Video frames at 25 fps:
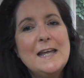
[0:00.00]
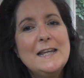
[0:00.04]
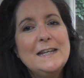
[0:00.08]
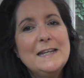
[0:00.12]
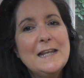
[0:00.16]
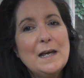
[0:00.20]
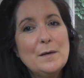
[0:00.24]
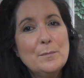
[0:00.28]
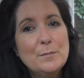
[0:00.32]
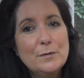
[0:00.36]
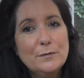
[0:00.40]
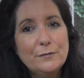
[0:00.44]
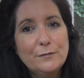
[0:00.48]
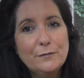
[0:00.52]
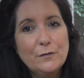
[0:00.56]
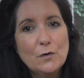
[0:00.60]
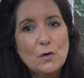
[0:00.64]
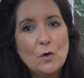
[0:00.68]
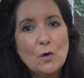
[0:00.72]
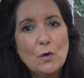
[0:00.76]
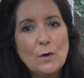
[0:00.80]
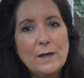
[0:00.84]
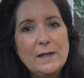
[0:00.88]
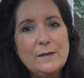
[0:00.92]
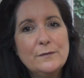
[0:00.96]
Number
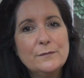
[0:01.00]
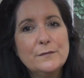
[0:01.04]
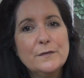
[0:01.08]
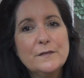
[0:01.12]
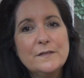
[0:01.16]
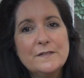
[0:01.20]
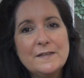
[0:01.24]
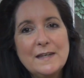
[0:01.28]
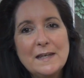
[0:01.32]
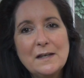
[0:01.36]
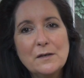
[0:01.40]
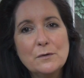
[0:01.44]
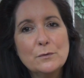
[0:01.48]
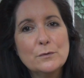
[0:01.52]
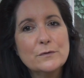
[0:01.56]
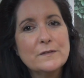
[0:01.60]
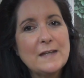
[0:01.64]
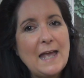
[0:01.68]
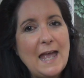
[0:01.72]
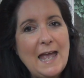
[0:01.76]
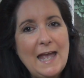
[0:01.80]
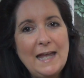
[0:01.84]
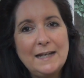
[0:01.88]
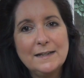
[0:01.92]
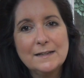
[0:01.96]
4 is for
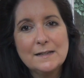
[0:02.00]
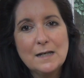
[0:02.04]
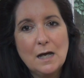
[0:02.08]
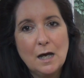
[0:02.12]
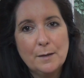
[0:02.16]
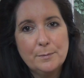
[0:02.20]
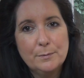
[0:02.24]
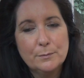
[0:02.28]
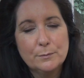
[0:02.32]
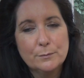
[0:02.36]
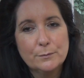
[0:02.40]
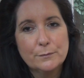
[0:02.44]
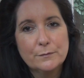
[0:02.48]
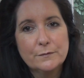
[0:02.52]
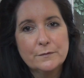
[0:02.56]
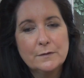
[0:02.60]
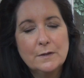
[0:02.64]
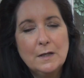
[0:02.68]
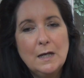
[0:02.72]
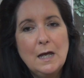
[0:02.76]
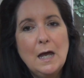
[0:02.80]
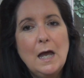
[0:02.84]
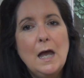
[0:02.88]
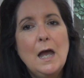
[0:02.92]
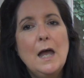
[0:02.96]
singles and couples.
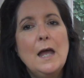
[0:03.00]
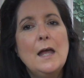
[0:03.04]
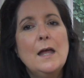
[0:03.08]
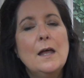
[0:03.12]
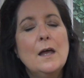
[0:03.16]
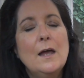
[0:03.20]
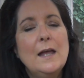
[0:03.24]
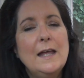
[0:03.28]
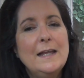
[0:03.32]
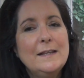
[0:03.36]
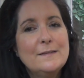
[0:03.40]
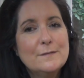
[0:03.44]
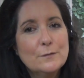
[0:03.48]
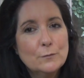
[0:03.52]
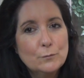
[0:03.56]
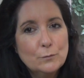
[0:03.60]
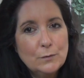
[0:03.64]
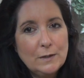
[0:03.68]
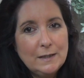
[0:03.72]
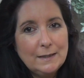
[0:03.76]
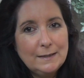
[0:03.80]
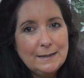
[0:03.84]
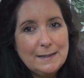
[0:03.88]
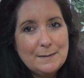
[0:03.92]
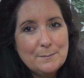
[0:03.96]
It's a
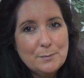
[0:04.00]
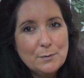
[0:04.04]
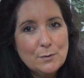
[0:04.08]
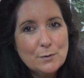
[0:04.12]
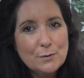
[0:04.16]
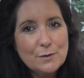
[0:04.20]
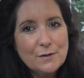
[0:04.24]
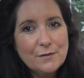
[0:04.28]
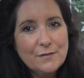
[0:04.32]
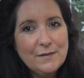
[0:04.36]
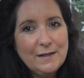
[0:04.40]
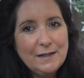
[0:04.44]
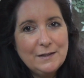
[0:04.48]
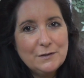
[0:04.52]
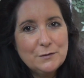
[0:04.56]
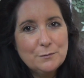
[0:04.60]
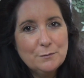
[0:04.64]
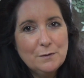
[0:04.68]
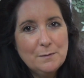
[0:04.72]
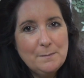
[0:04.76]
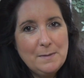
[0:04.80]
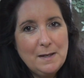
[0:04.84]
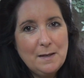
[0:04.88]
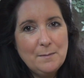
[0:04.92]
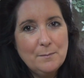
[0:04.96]
really important thing
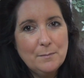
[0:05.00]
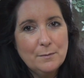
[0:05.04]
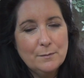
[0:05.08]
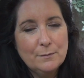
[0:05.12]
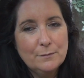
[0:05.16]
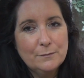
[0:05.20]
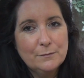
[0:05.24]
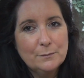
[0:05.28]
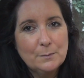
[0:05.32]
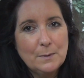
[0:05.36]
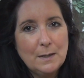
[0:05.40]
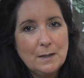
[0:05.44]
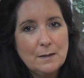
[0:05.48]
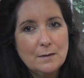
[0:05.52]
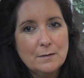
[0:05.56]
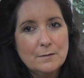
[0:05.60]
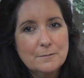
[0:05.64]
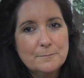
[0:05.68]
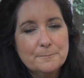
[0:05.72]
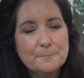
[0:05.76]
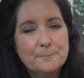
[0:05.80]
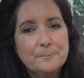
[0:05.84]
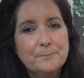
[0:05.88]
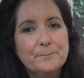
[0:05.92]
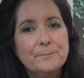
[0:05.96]
to remember as
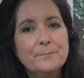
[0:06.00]
well.